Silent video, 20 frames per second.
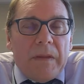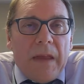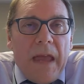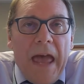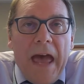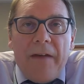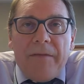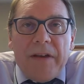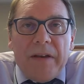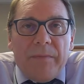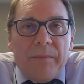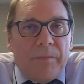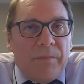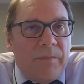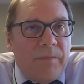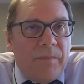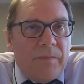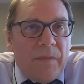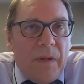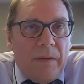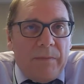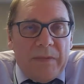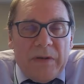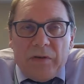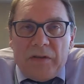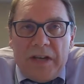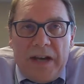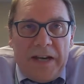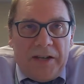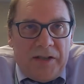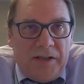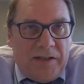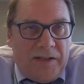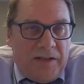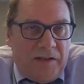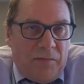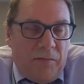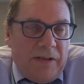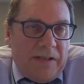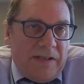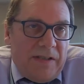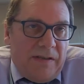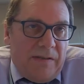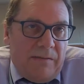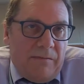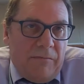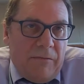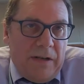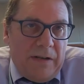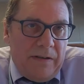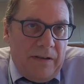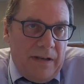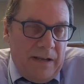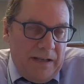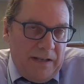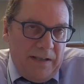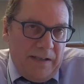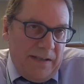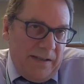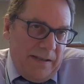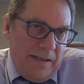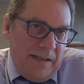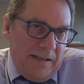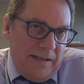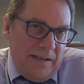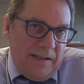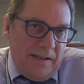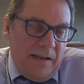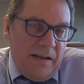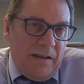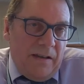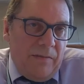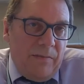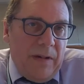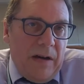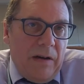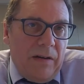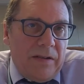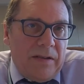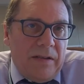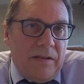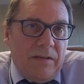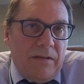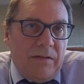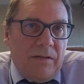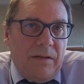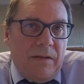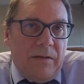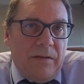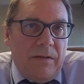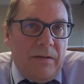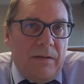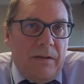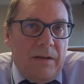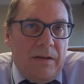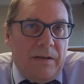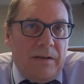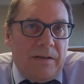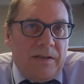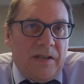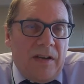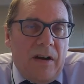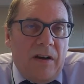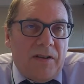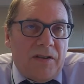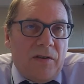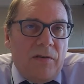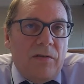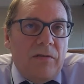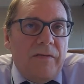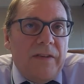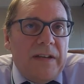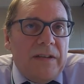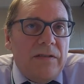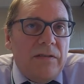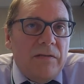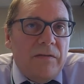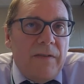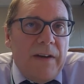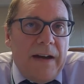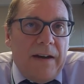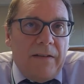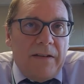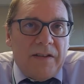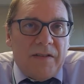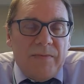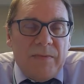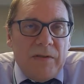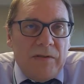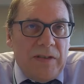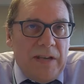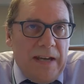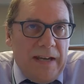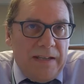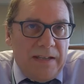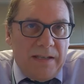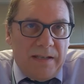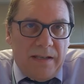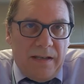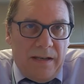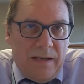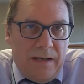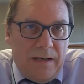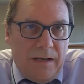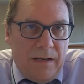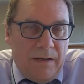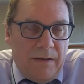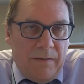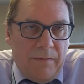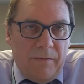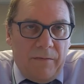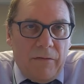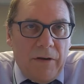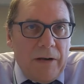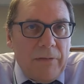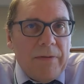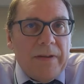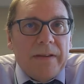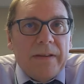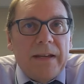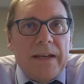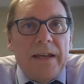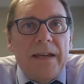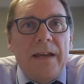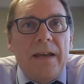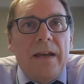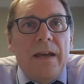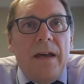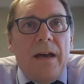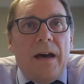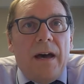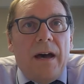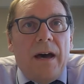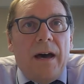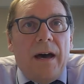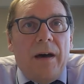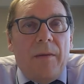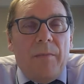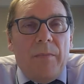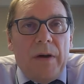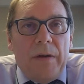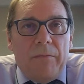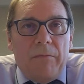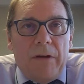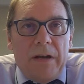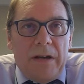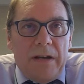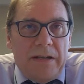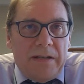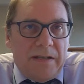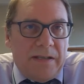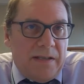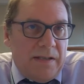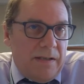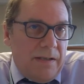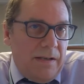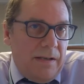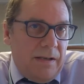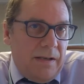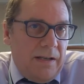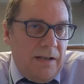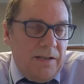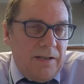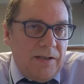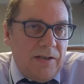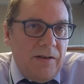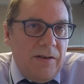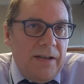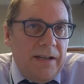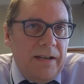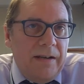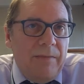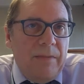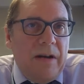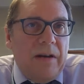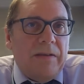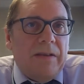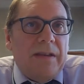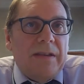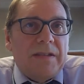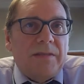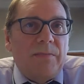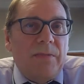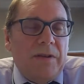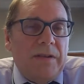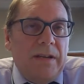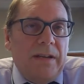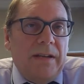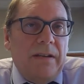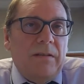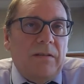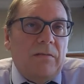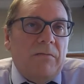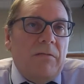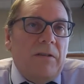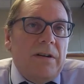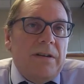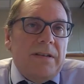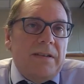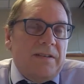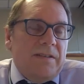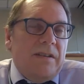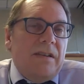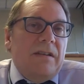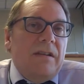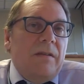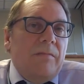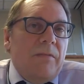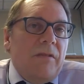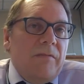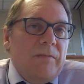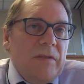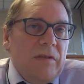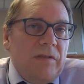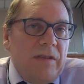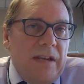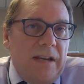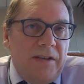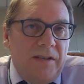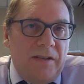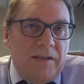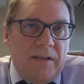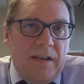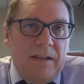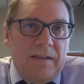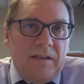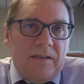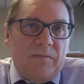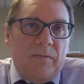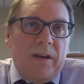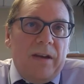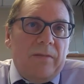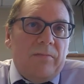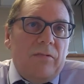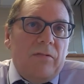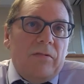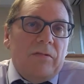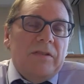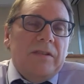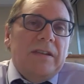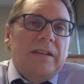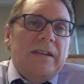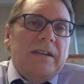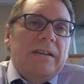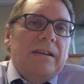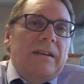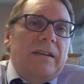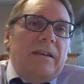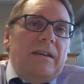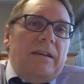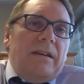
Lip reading: having mutations is what this is all about. You know, the SARS-CoV-2 virus mutates frequently, but what is concerning about this particular one is the number of mutations on the spike protein,